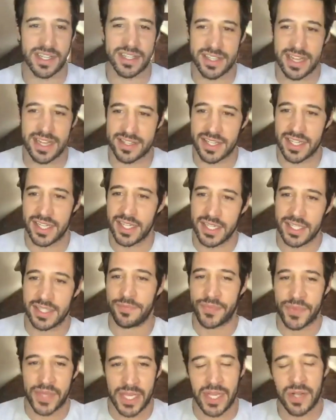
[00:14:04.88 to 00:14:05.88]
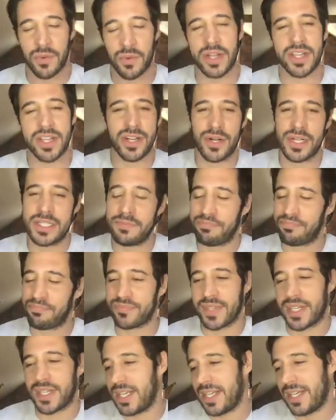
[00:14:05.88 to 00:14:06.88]
exist, well, you know what?
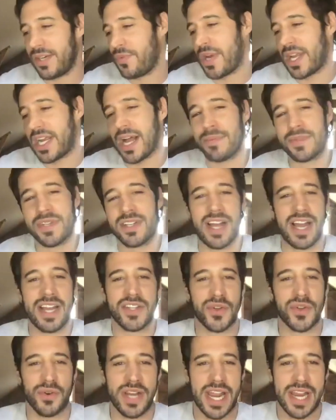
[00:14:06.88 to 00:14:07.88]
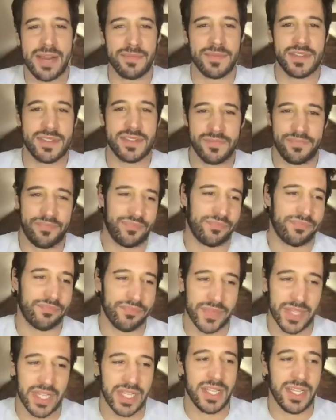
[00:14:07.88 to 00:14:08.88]
When it comes to dinosaur names,
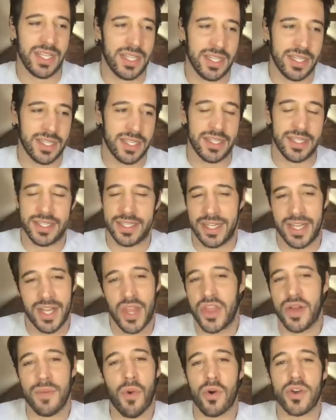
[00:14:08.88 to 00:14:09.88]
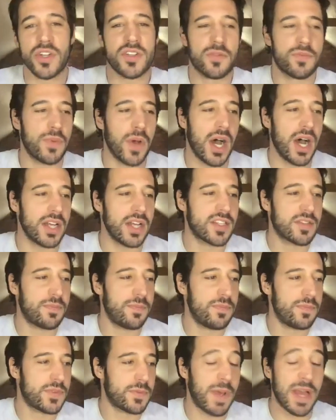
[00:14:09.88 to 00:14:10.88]
the more uh,
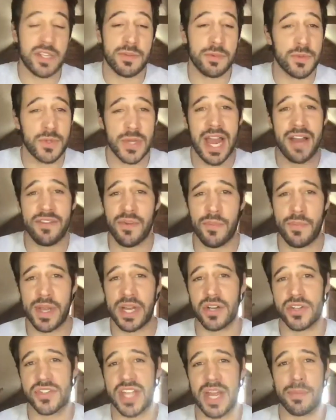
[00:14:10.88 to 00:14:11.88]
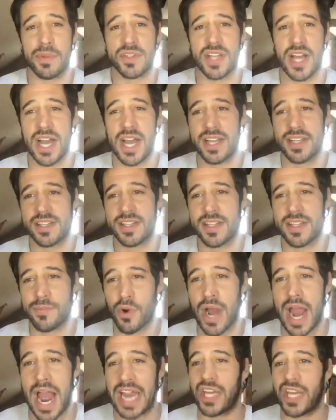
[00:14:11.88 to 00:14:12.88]
specimens we have, the bigger sample size, the more
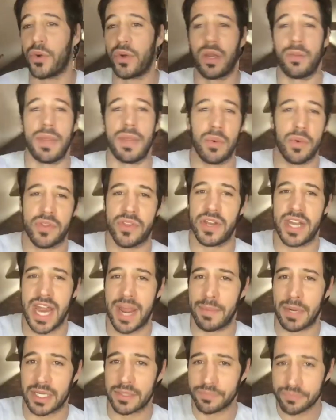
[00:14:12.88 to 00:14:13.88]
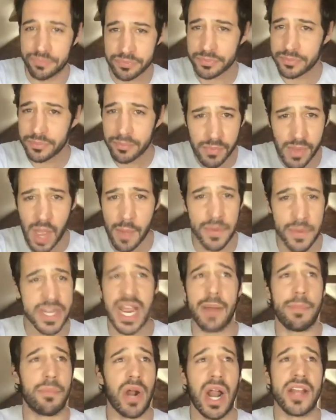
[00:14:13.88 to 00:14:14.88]
accurate we can be with the naming but yeah,
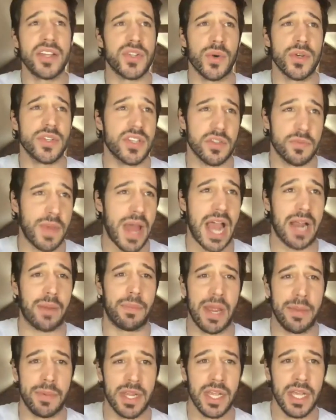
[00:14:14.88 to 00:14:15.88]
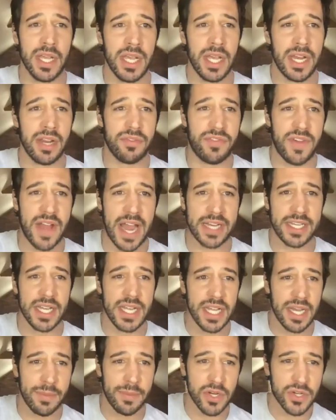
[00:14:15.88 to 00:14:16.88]
Brontosaurus is back, baby. And in fact,
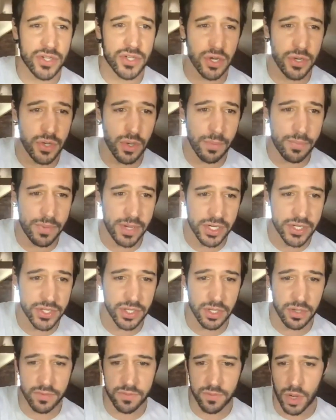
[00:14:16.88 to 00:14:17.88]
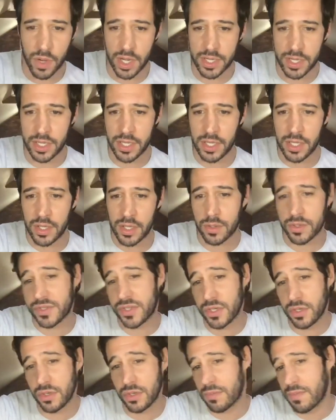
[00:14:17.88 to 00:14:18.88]
I'm going to show you a picture of one or
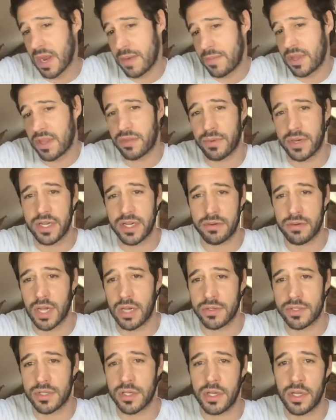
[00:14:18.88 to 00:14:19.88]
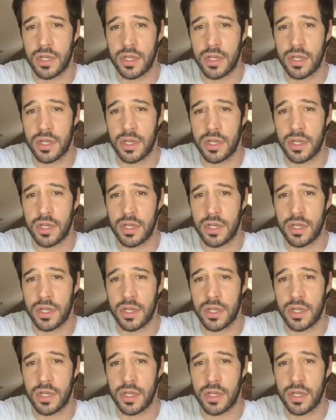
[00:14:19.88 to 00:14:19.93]
two or maybe three, who knows,